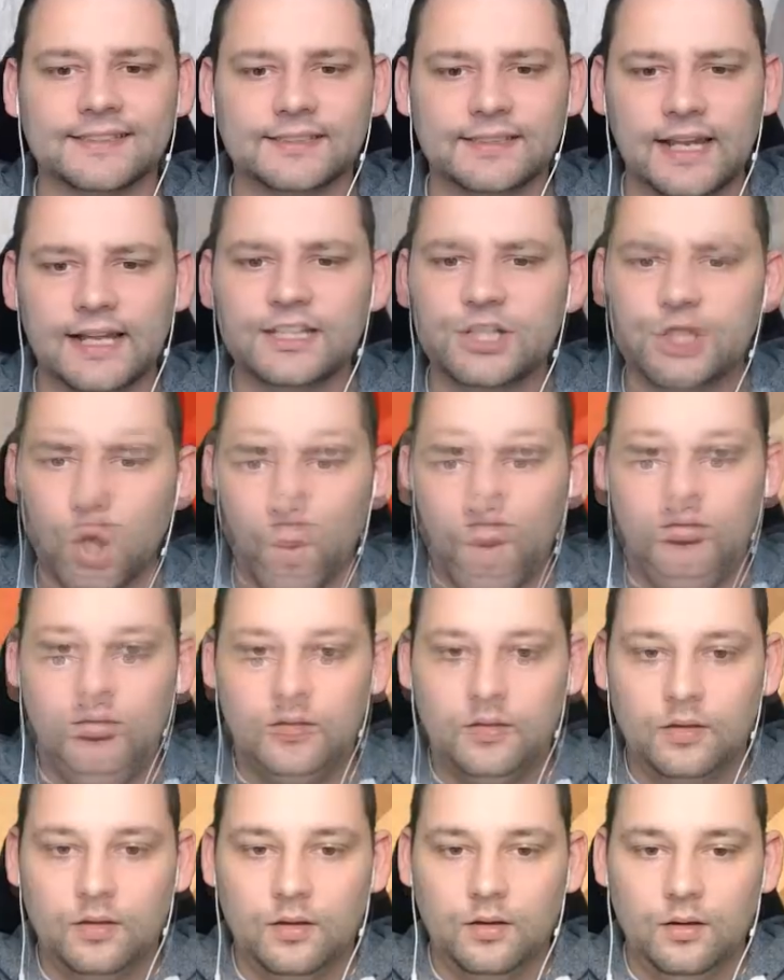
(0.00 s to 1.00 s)
So let's do it.
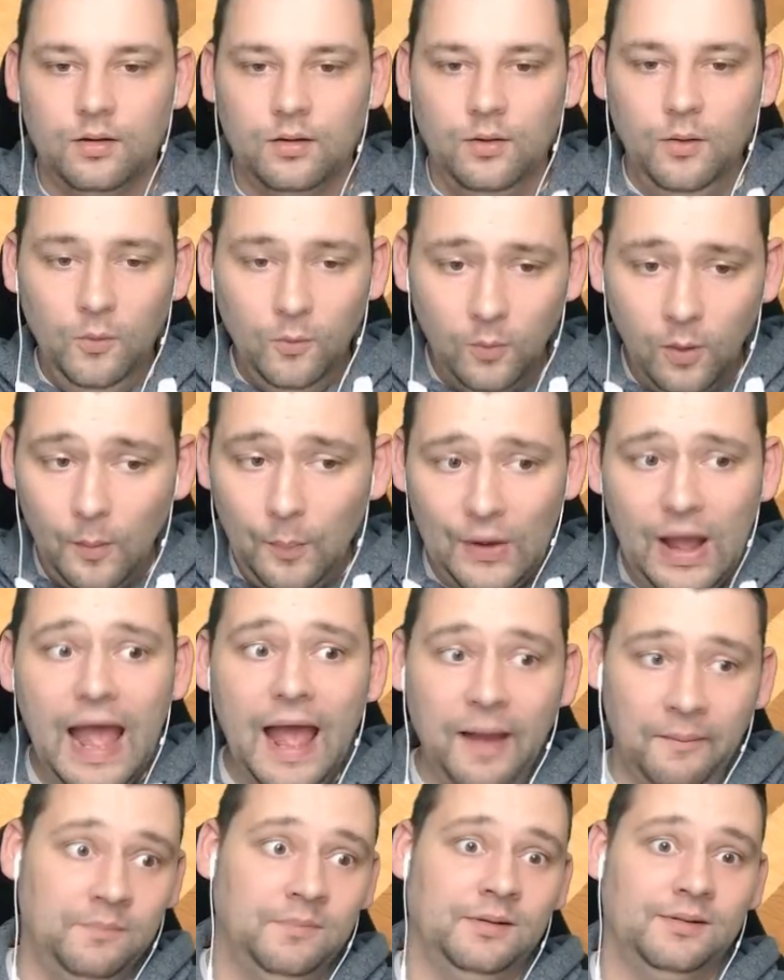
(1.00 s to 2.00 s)
Whoop
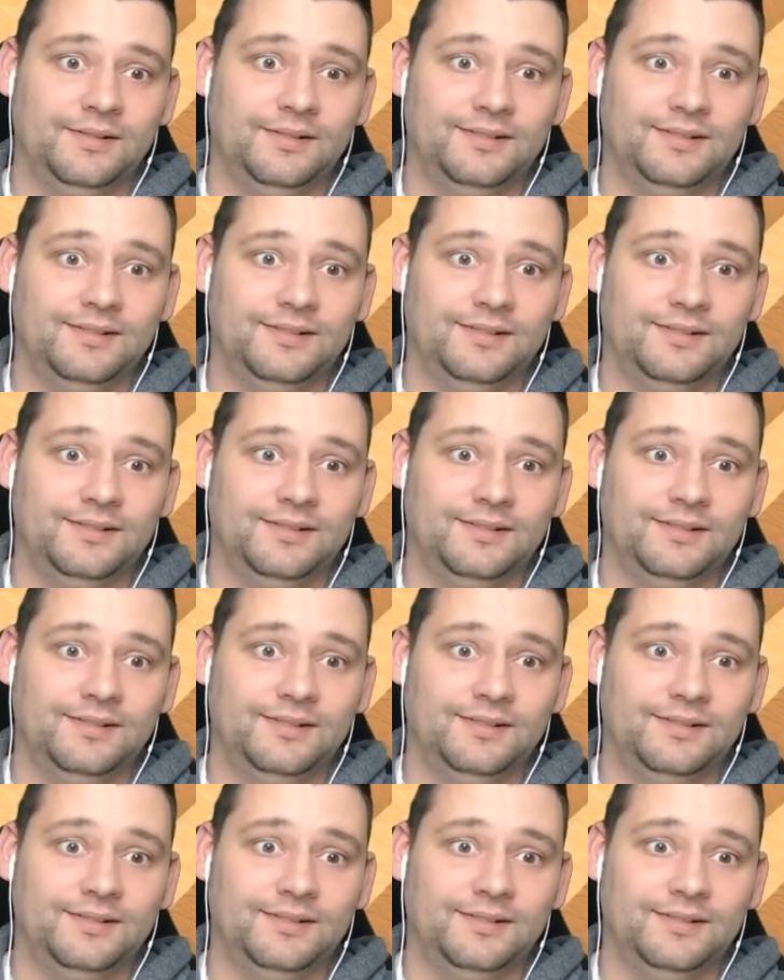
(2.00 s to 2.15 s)
bam